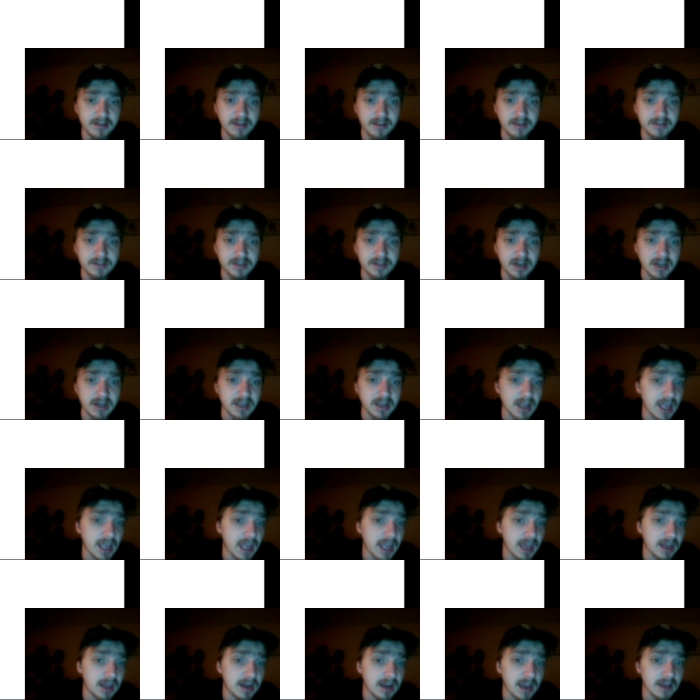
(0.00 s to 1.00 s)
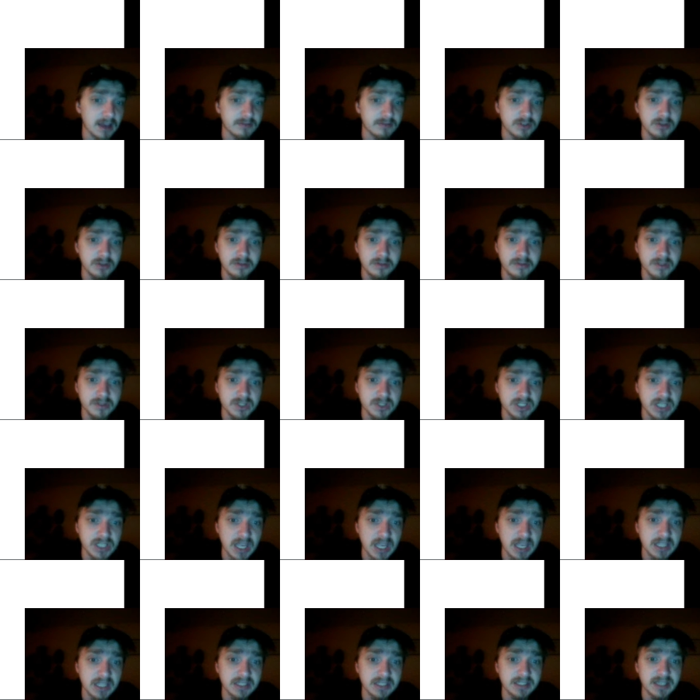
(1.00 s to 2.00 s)
sorry, and have two of your
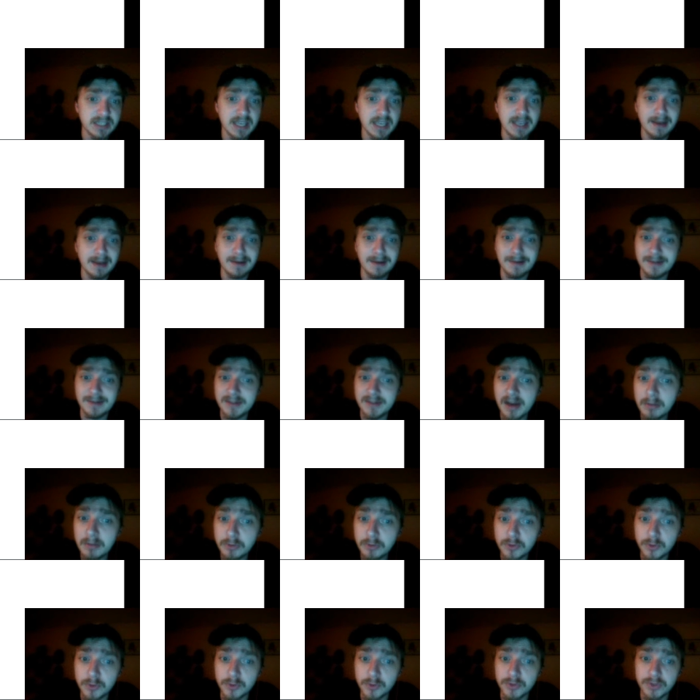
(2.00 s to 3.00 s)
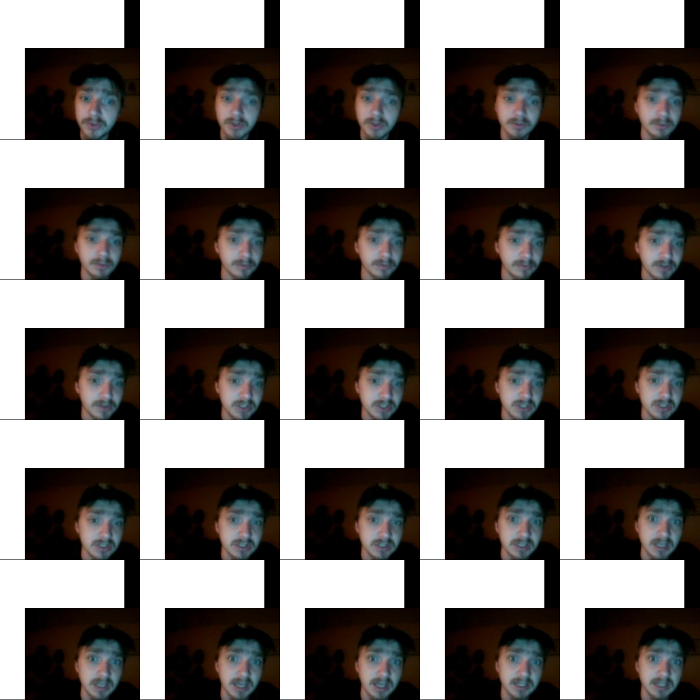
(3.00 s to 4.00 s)
skills gain double your
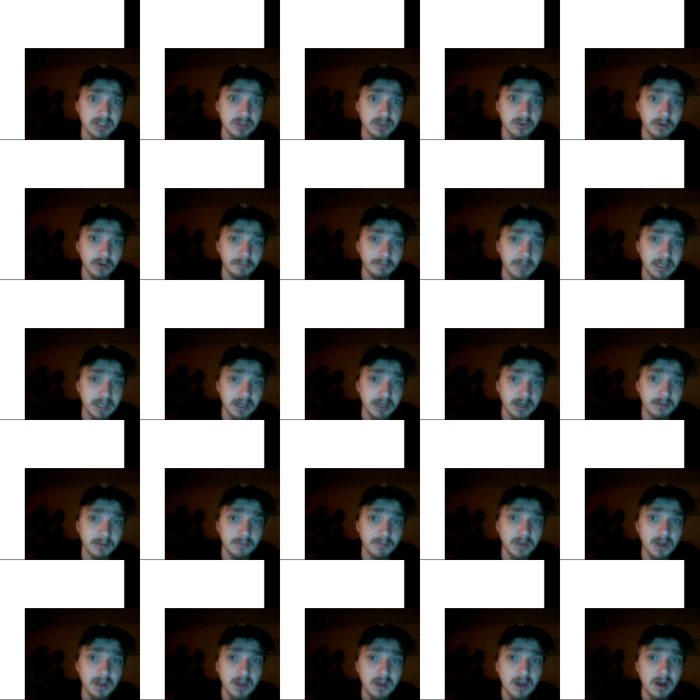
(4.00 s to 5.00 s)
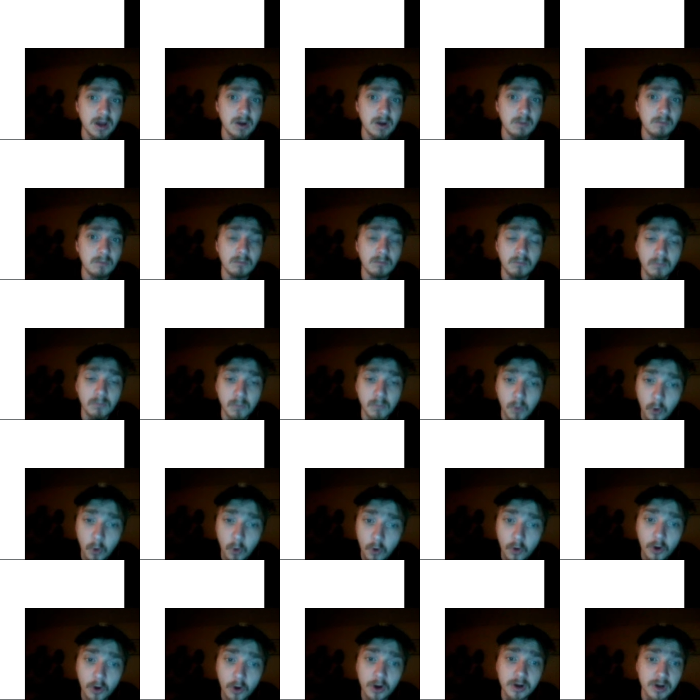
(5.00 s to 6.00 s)
proficiency as you have become
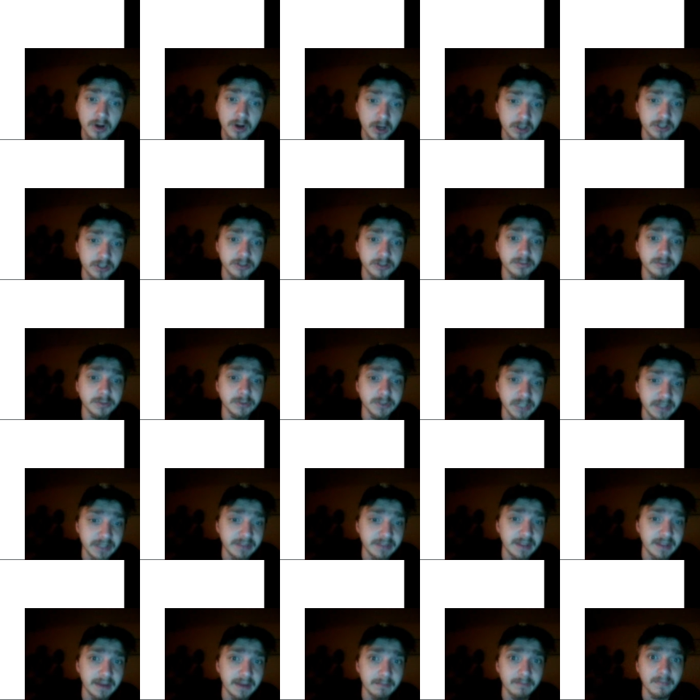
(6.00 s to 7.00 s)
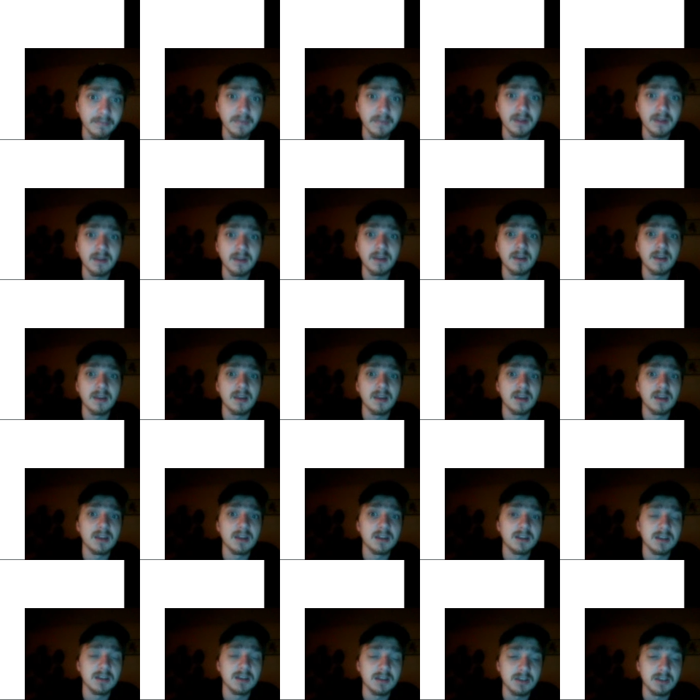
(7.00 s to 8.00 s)
more knowledgeable in them.
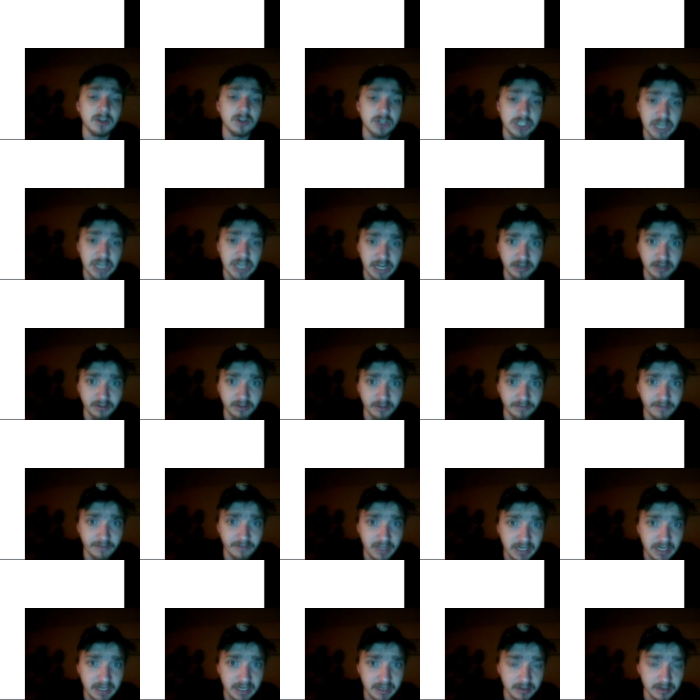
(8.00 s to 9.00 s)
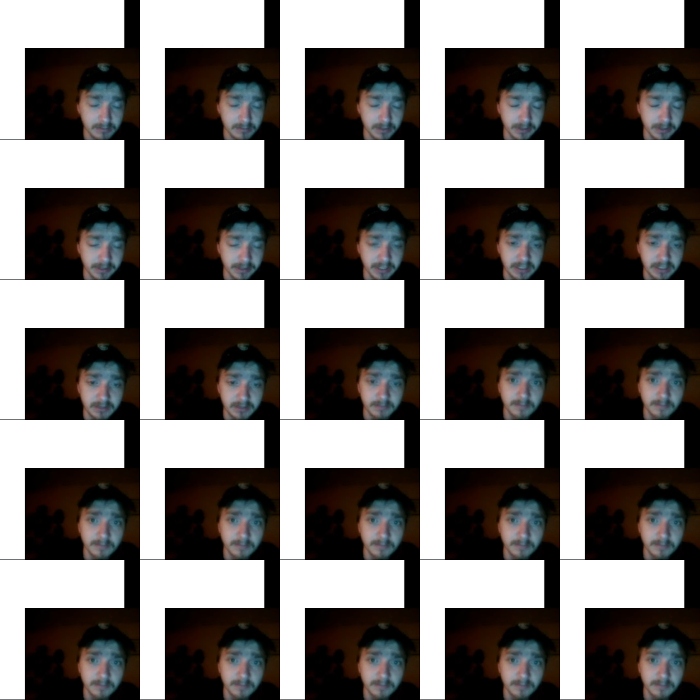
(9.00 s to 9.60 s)
Your channel divinity ability